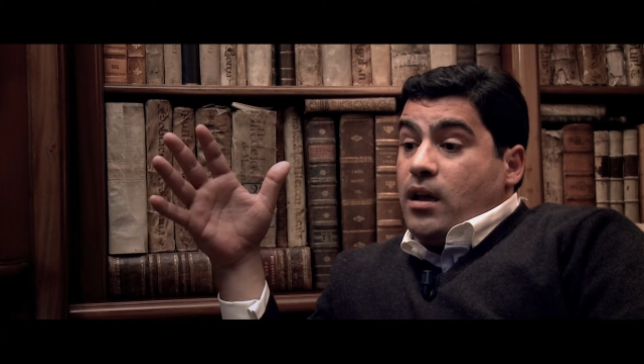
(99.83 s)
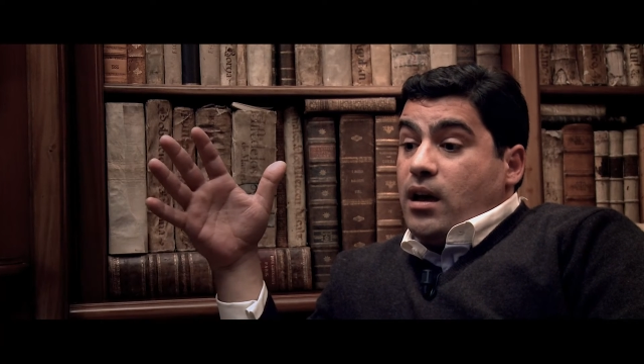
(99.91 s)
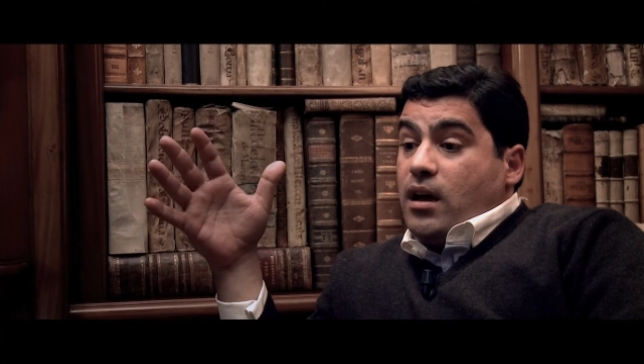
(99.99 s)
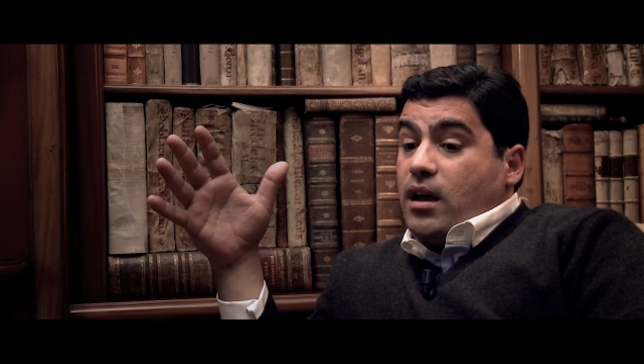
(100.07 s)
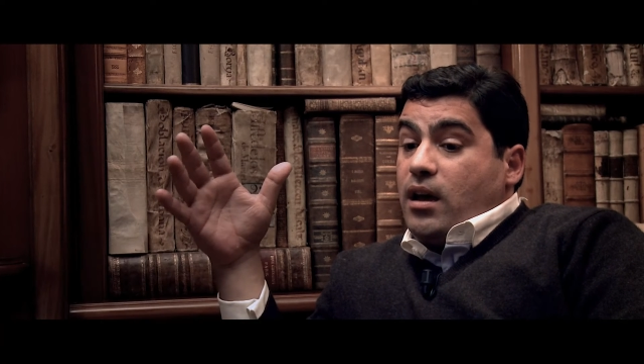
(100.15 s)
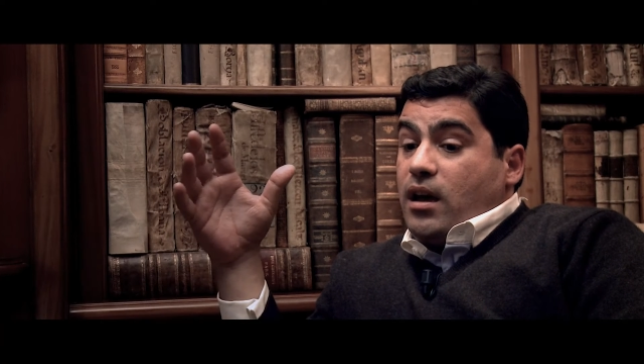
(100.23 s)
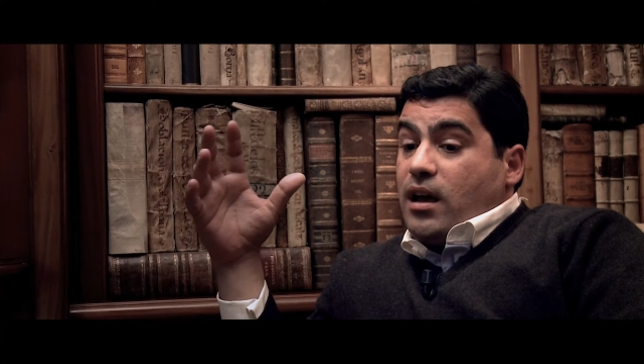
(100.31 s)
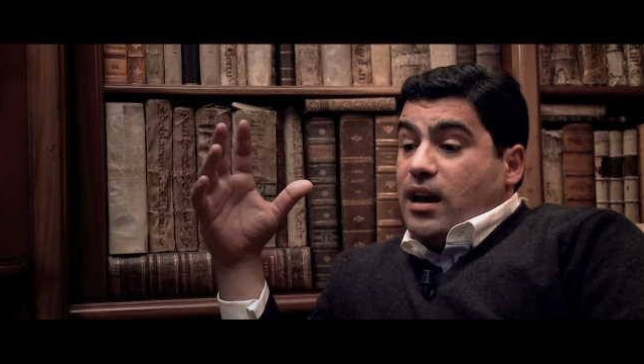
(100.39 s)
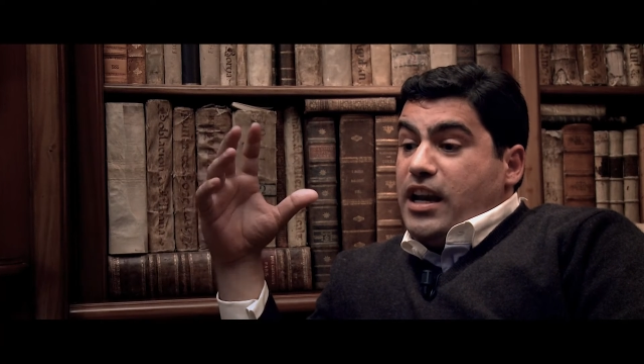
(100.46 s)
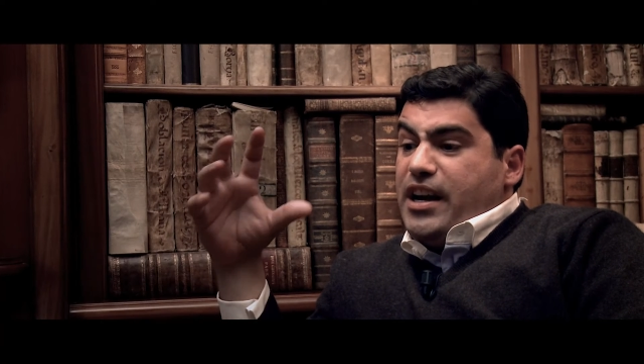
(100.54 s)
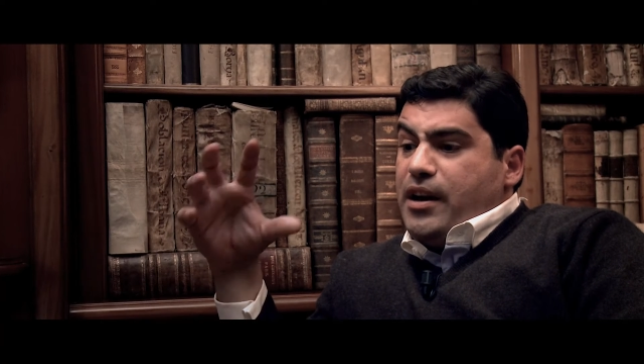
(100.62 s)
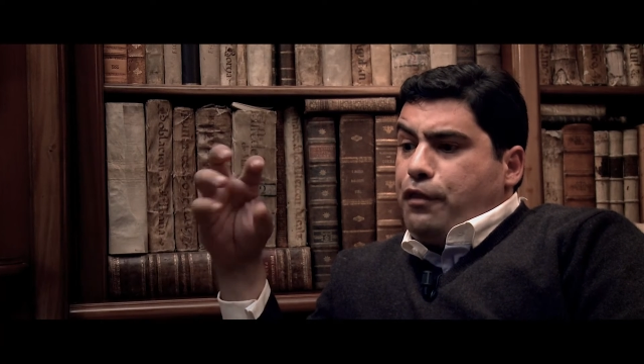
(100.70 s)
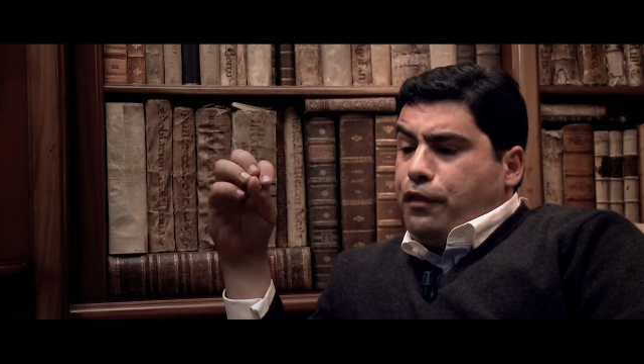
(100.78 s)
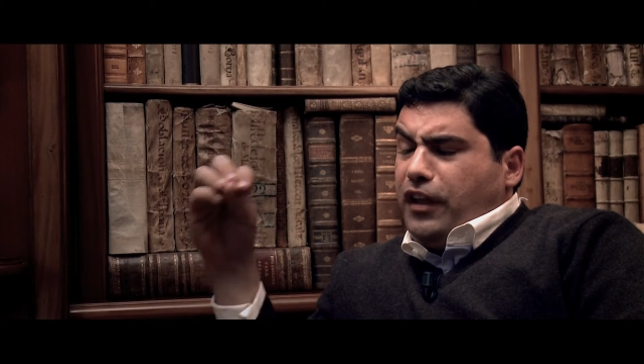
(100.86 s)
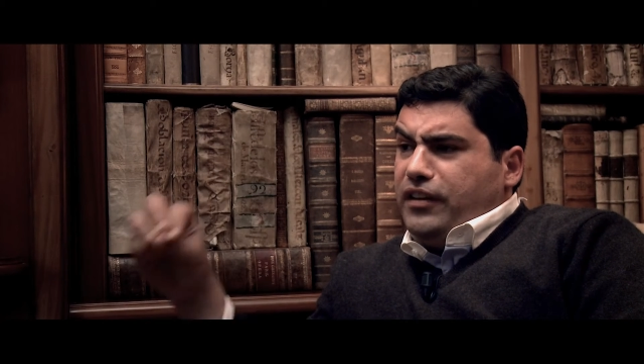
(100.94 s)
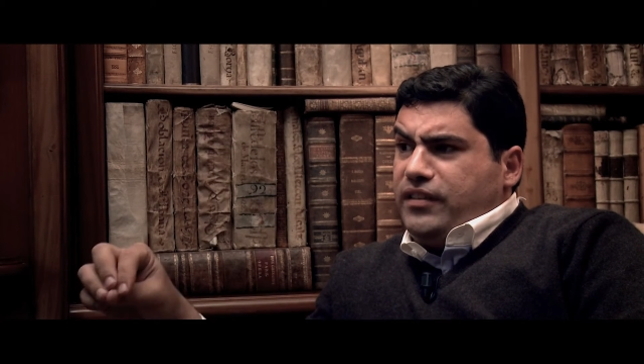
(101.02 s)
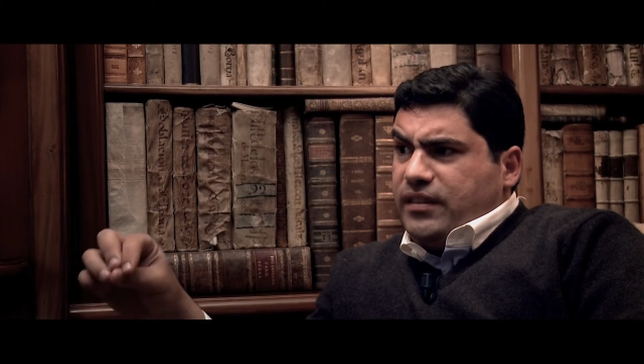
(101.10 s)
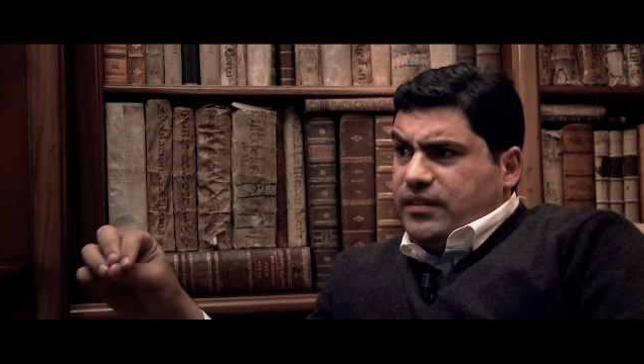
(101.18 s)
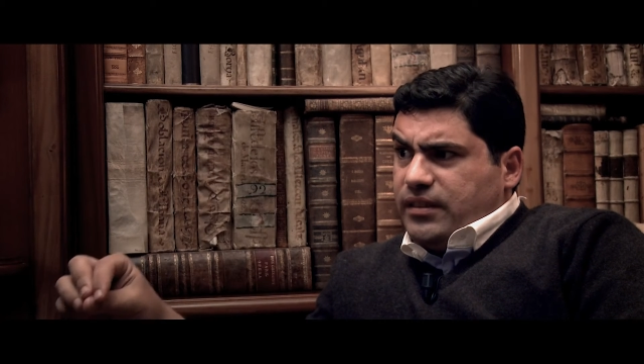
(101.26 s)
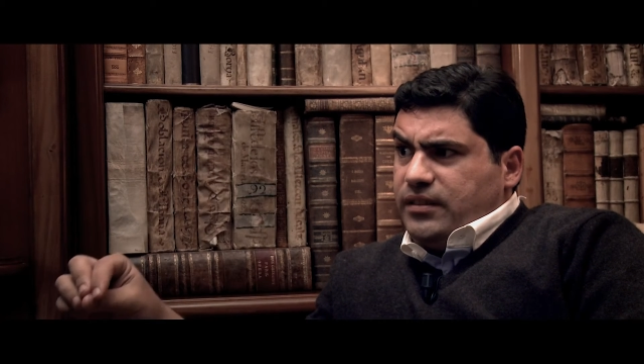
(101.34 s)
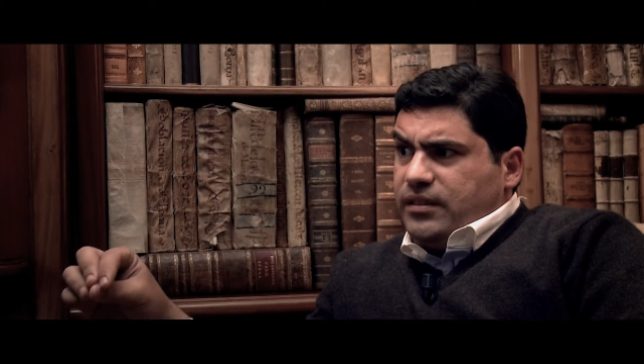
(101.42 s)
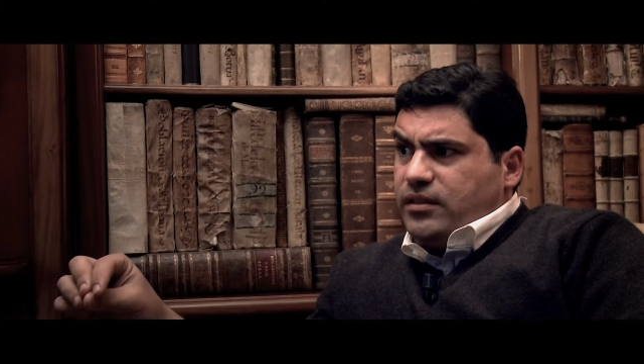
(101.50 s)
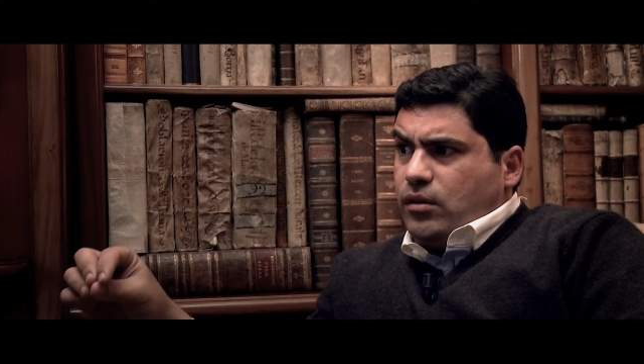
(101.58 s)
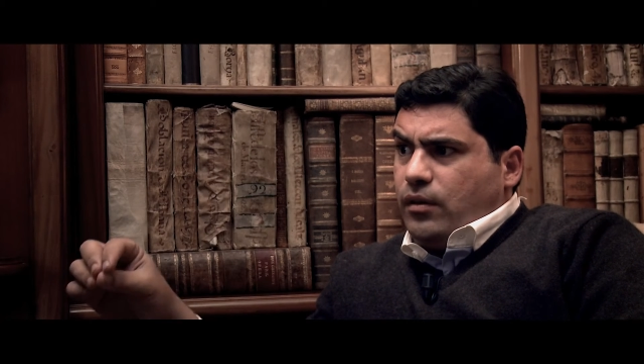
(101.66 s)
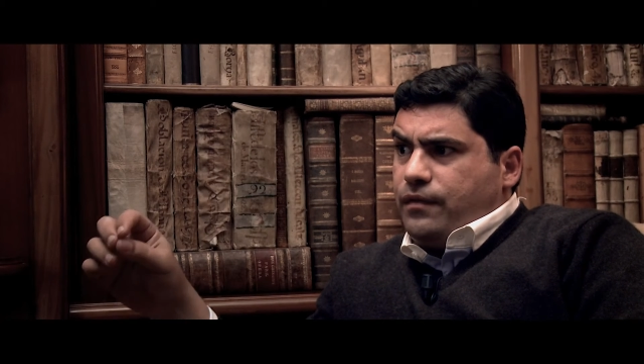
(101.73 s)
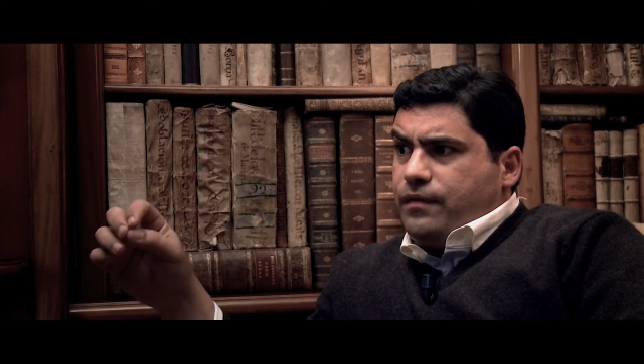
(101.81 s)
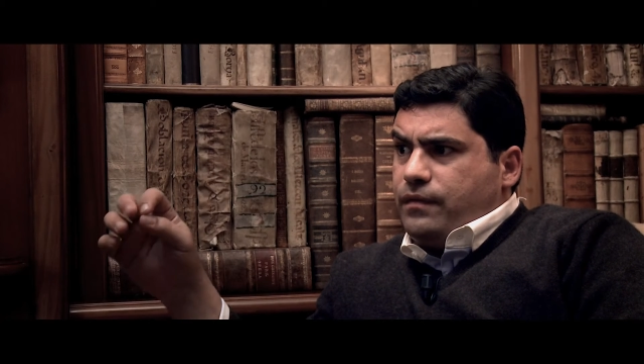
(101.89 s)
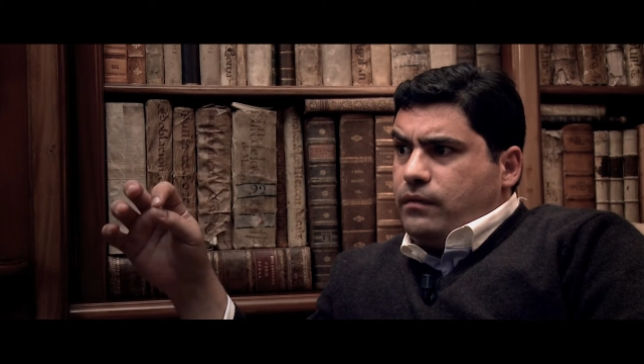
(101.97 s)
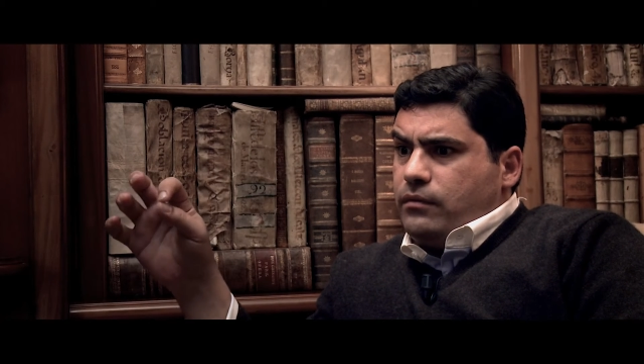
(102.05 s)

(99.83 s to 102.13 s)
a little synthesis of